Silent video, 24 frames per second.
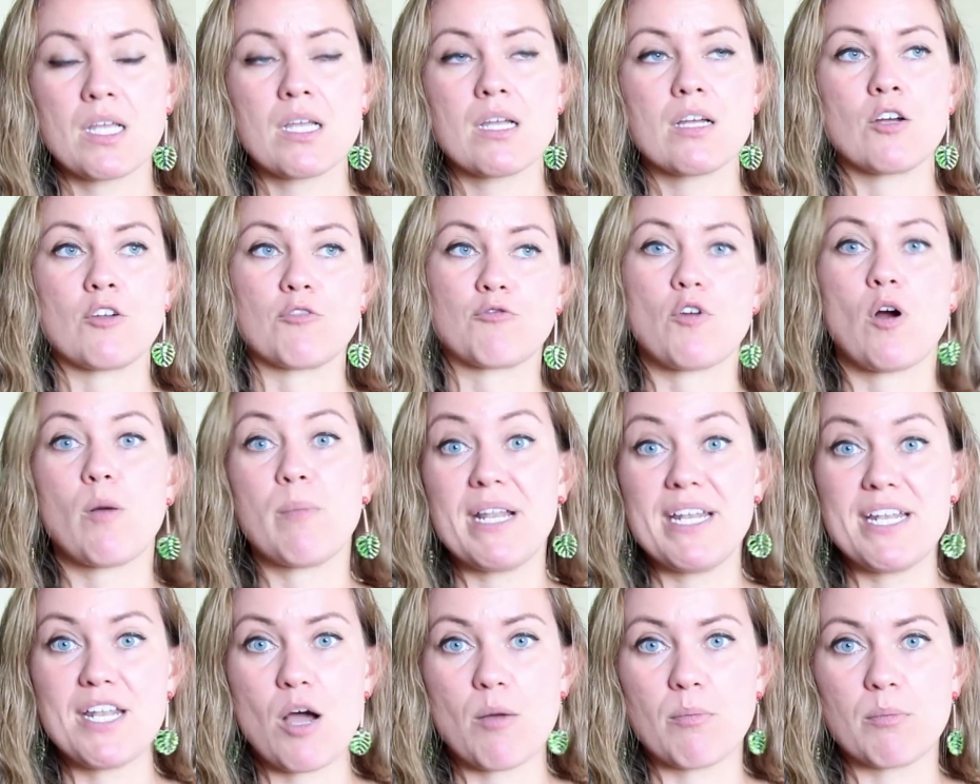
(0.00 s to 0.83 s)
A
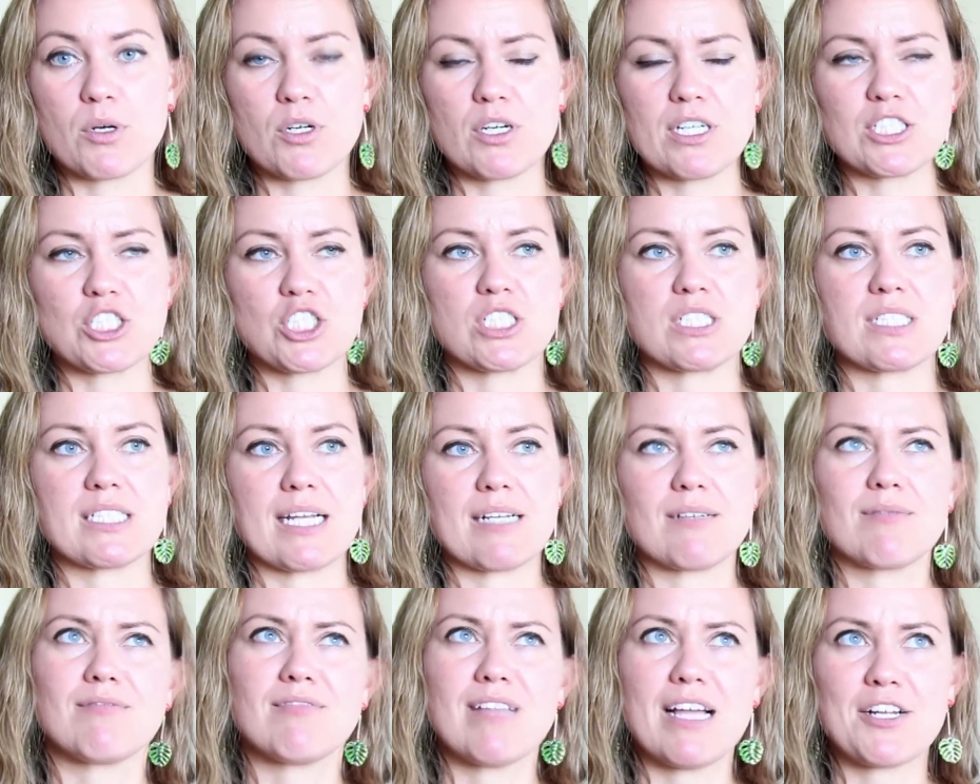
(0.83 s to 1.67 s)
Roman number, I should say.
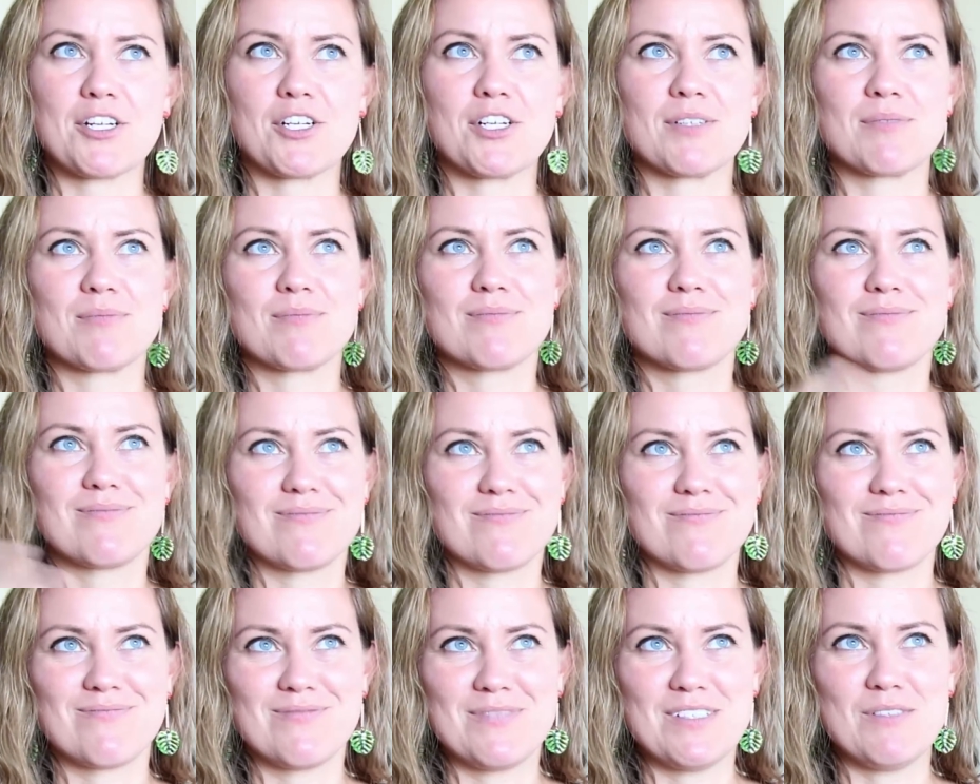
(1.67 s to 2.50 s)
Letter,
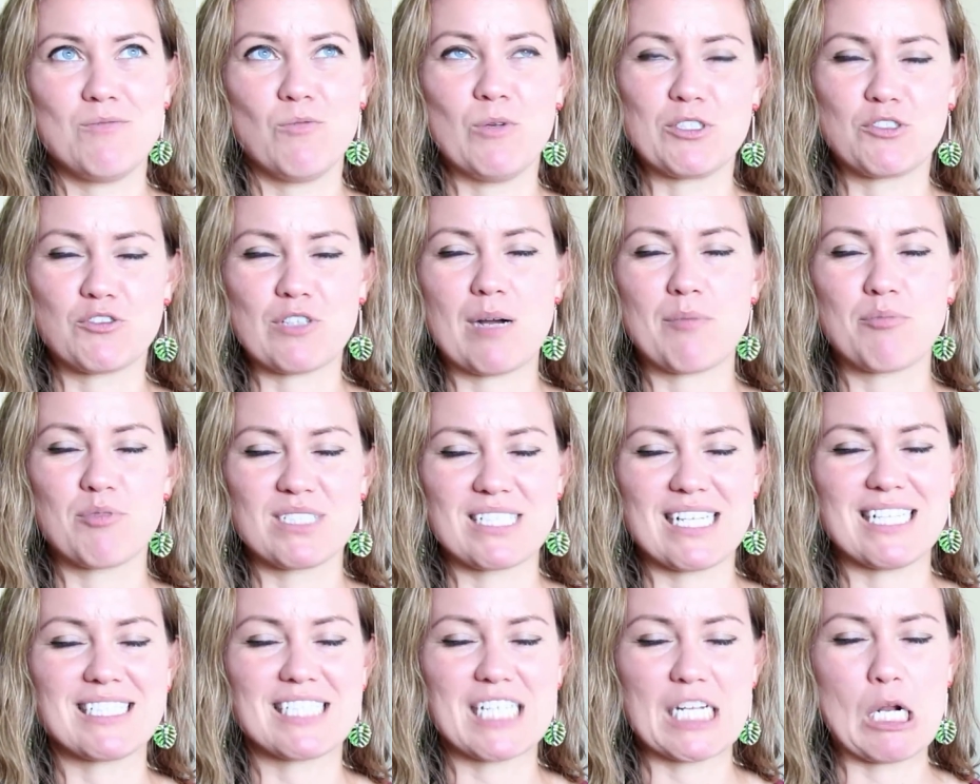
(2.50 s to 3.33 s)
which
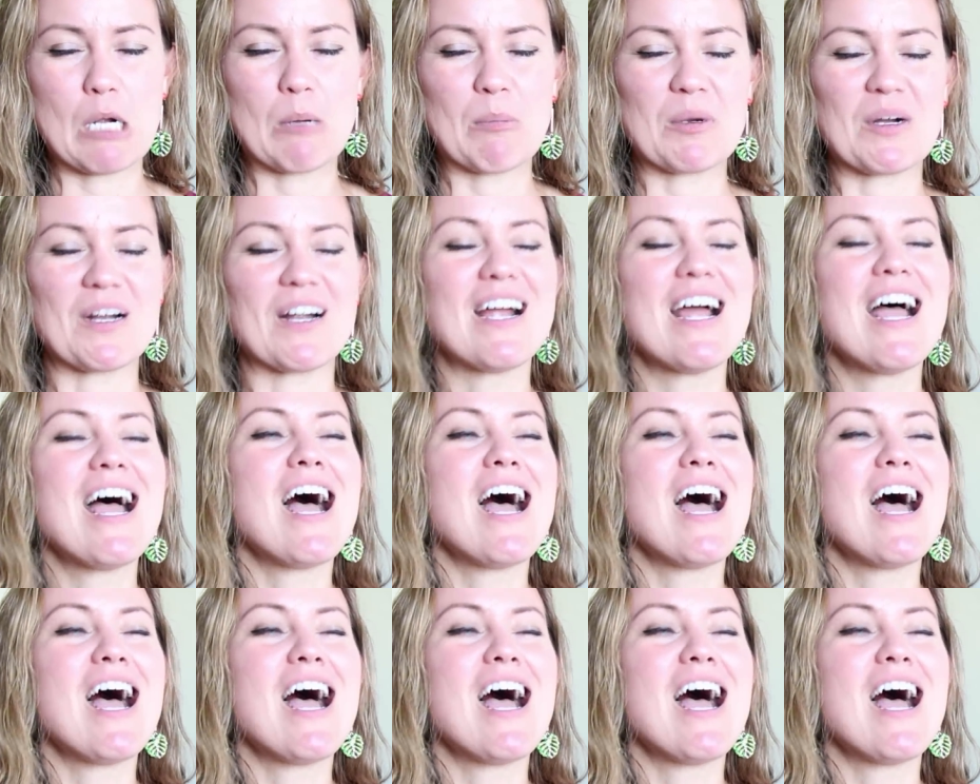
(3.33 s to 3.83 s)
represents a number.